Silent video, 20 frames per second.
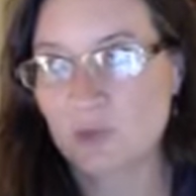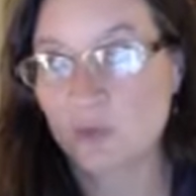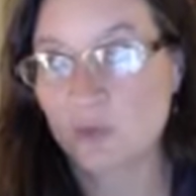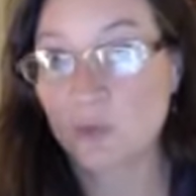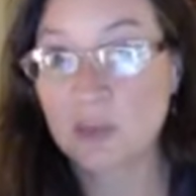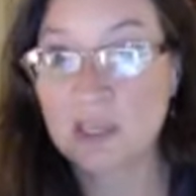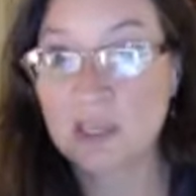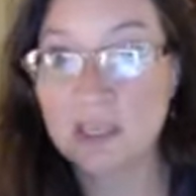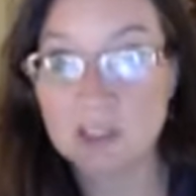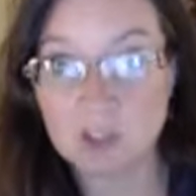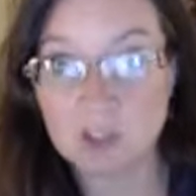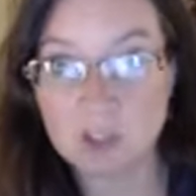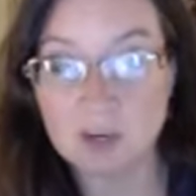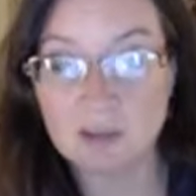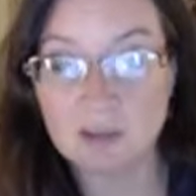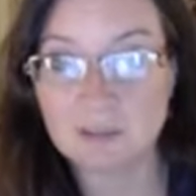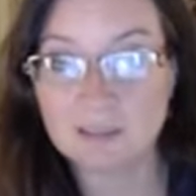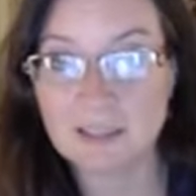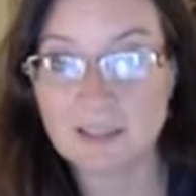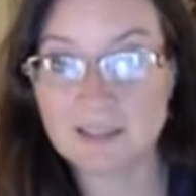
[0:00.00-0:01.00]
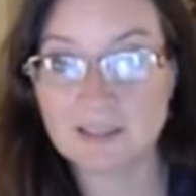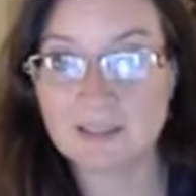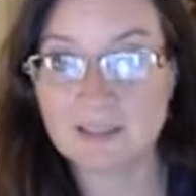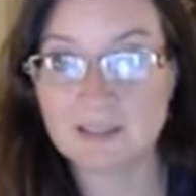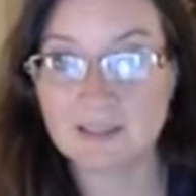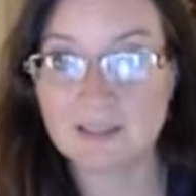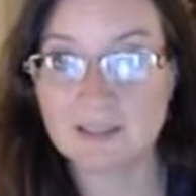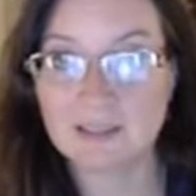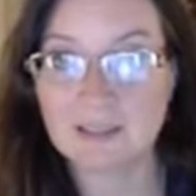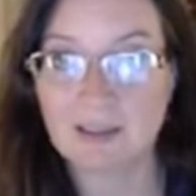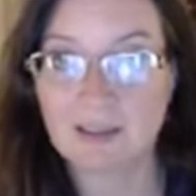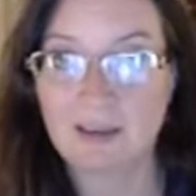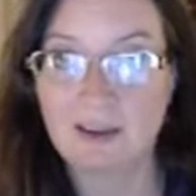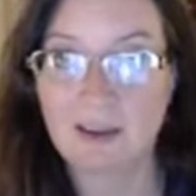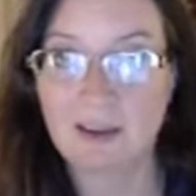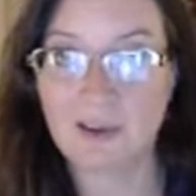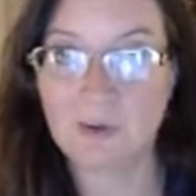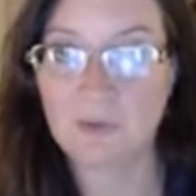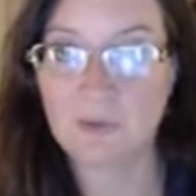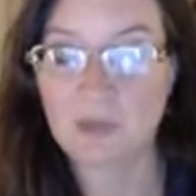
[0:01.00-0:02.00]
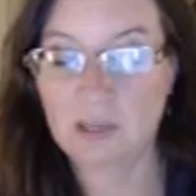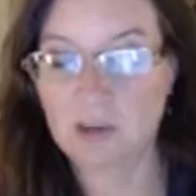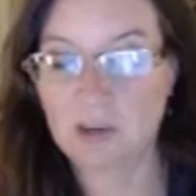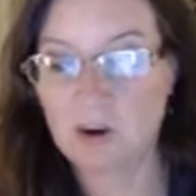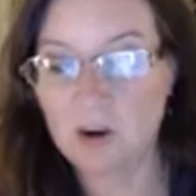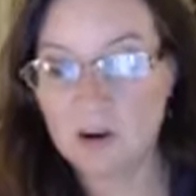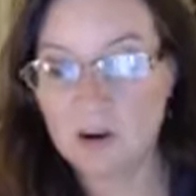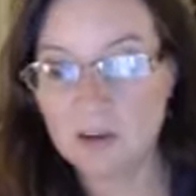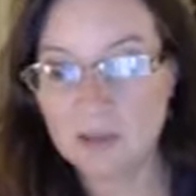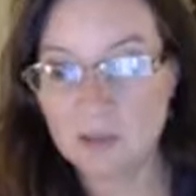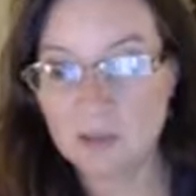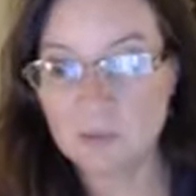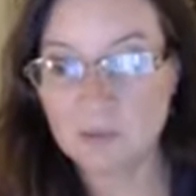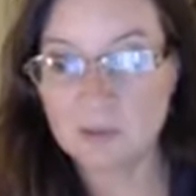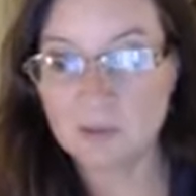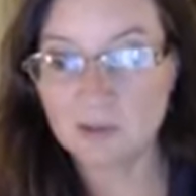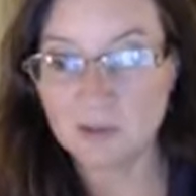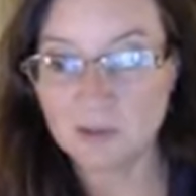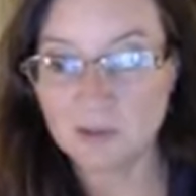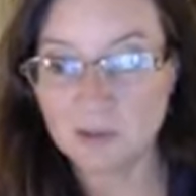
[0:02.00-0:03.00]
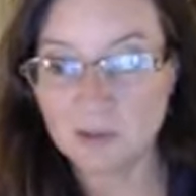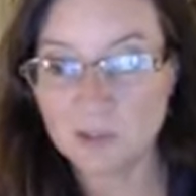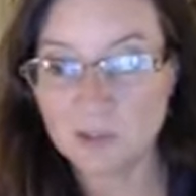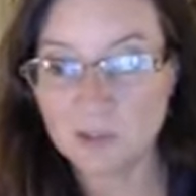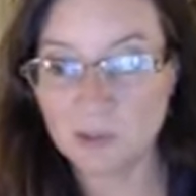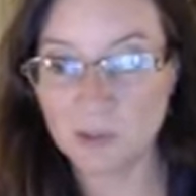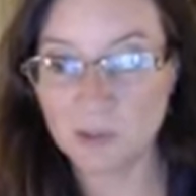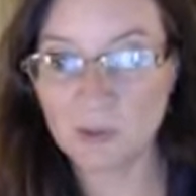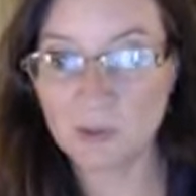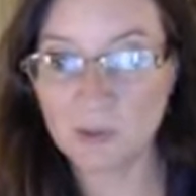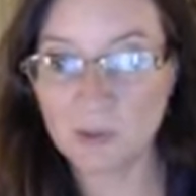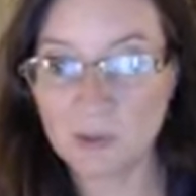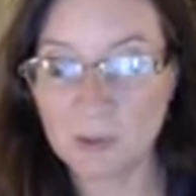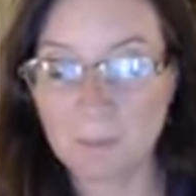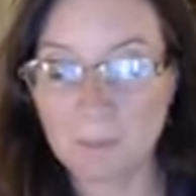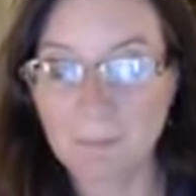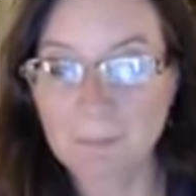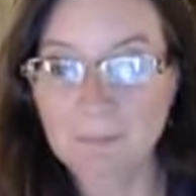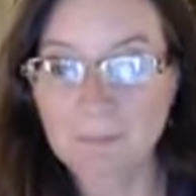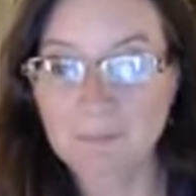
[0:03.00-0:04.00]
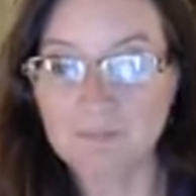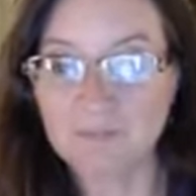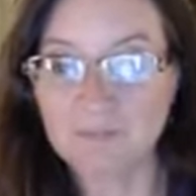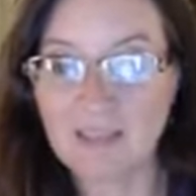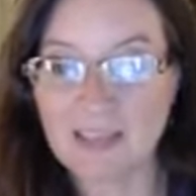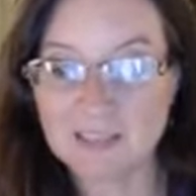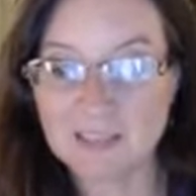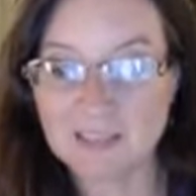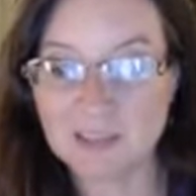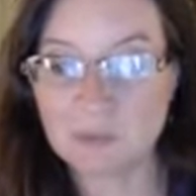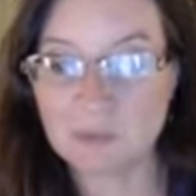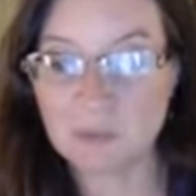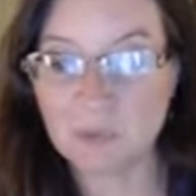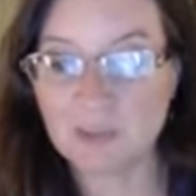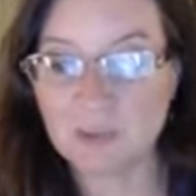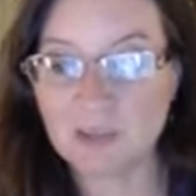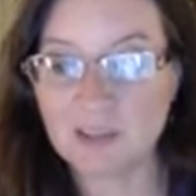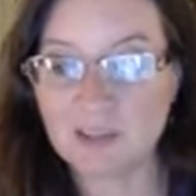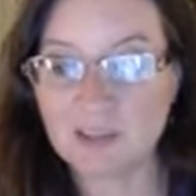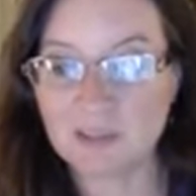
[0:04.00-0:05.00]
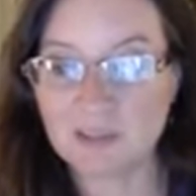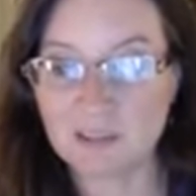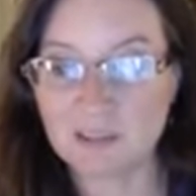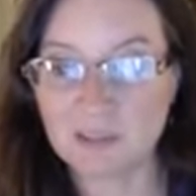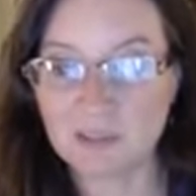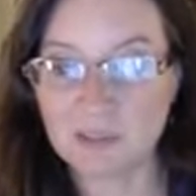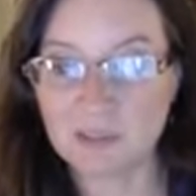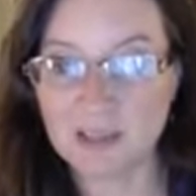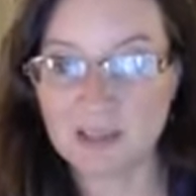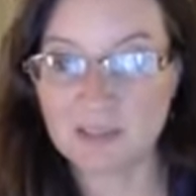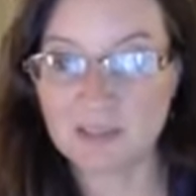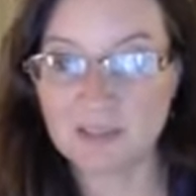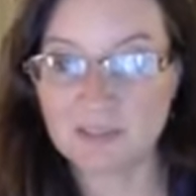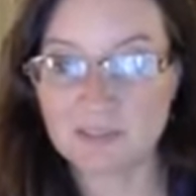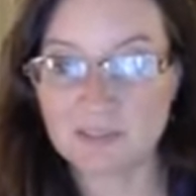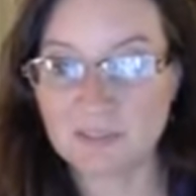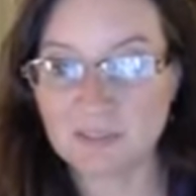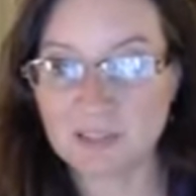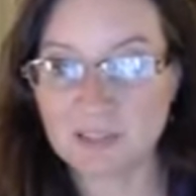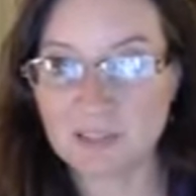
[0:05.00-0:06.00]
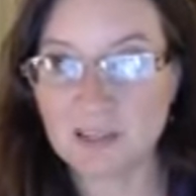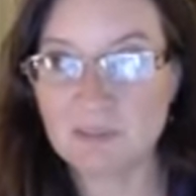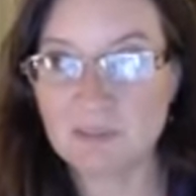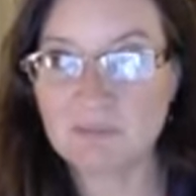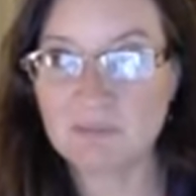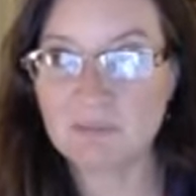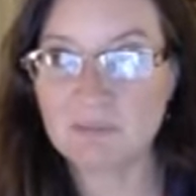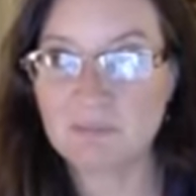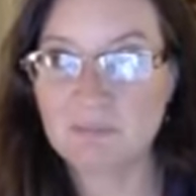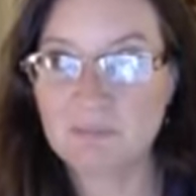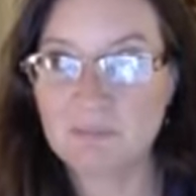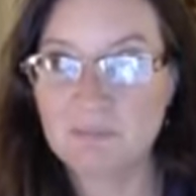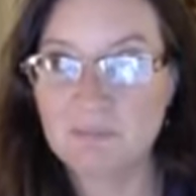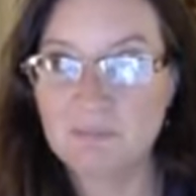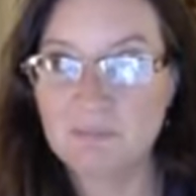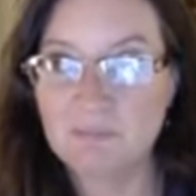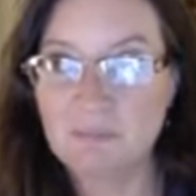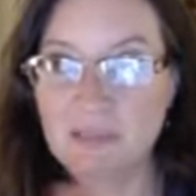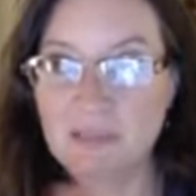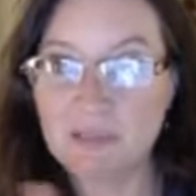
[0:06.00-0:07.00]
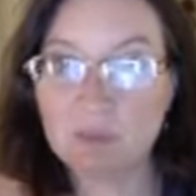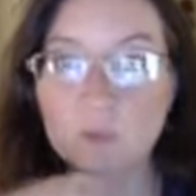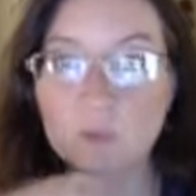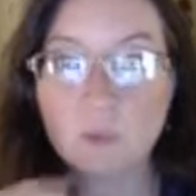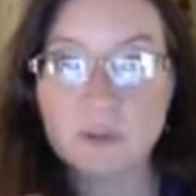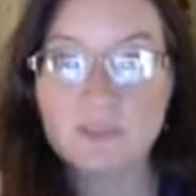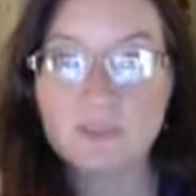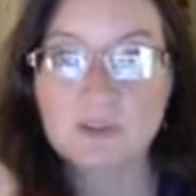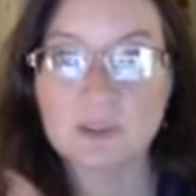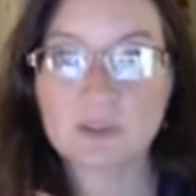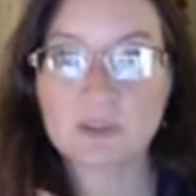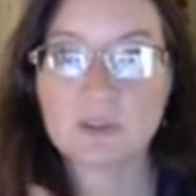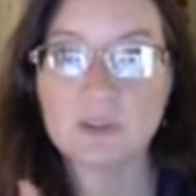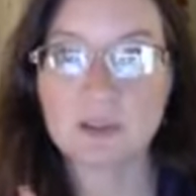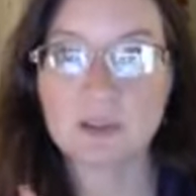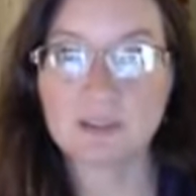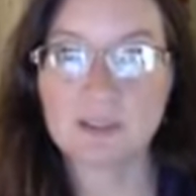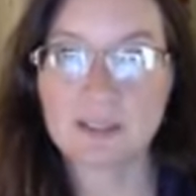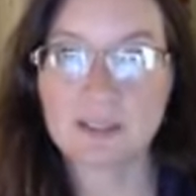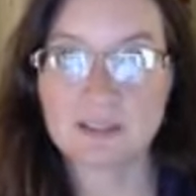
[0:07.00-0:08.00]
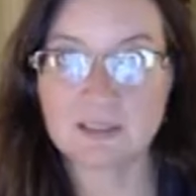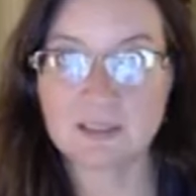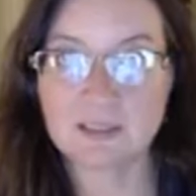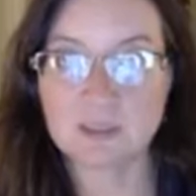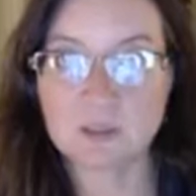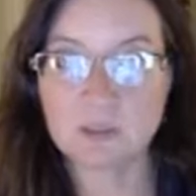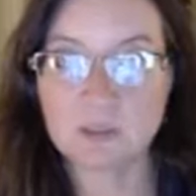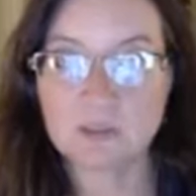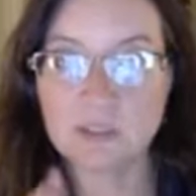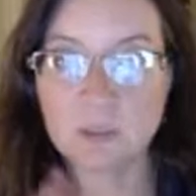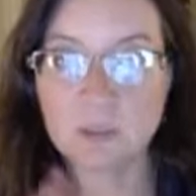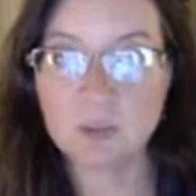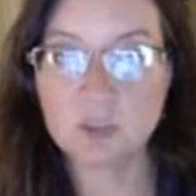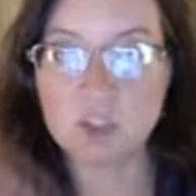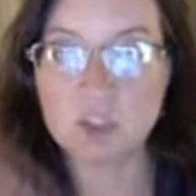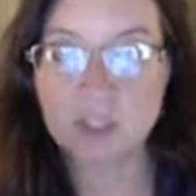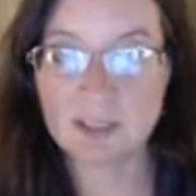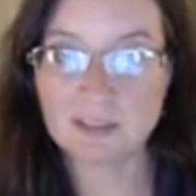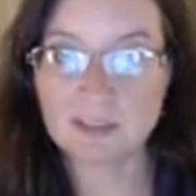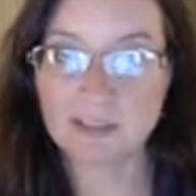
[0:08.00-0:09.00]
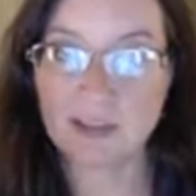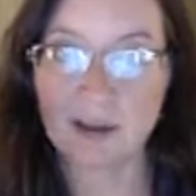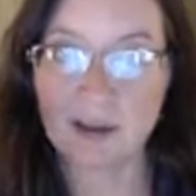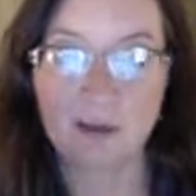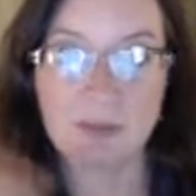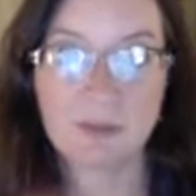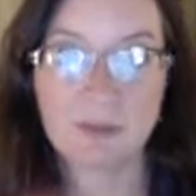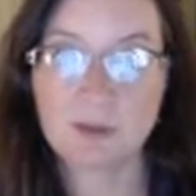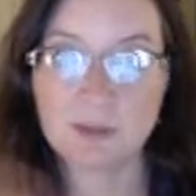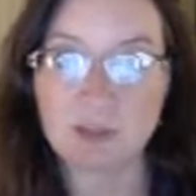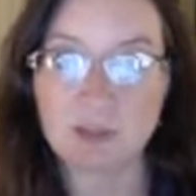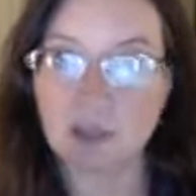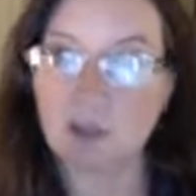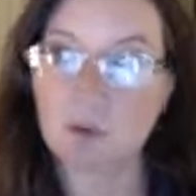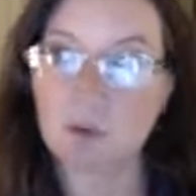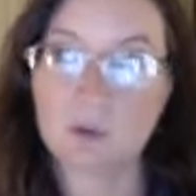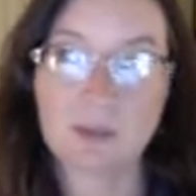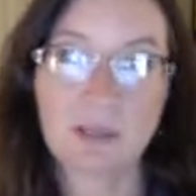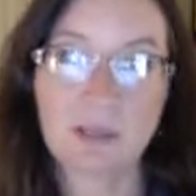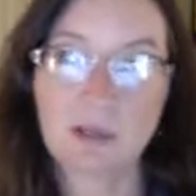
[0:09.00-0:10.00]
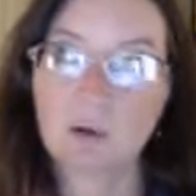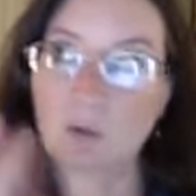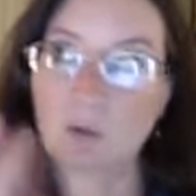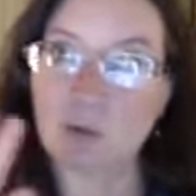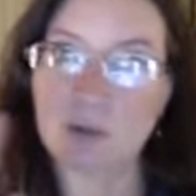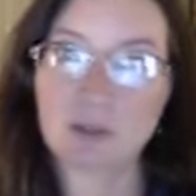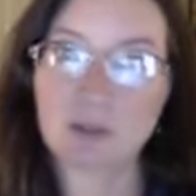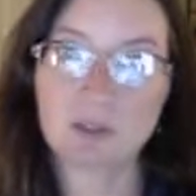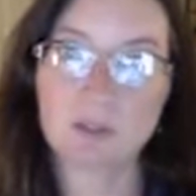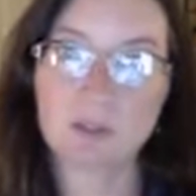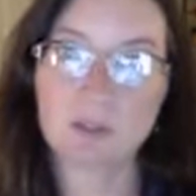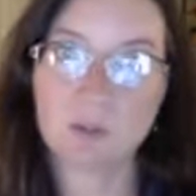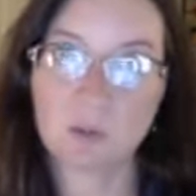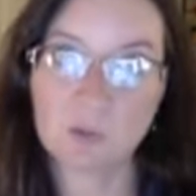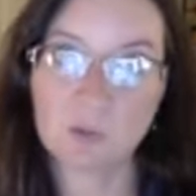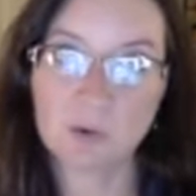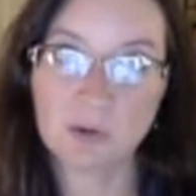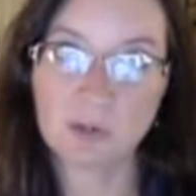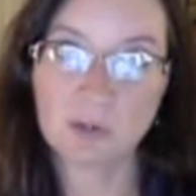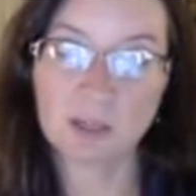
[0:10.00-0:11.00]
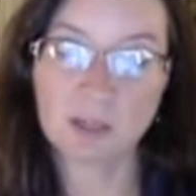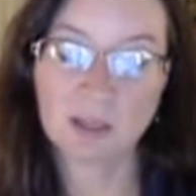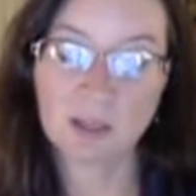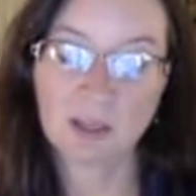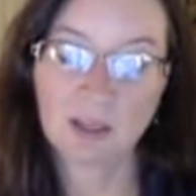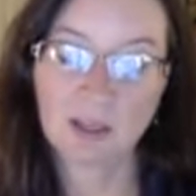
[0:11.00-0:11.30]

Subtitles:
finish our lessons and not reincarnate with another soul at some point in a later life if we've learned our lesson. So if someone checks out, they're done, or they don't want to do their work,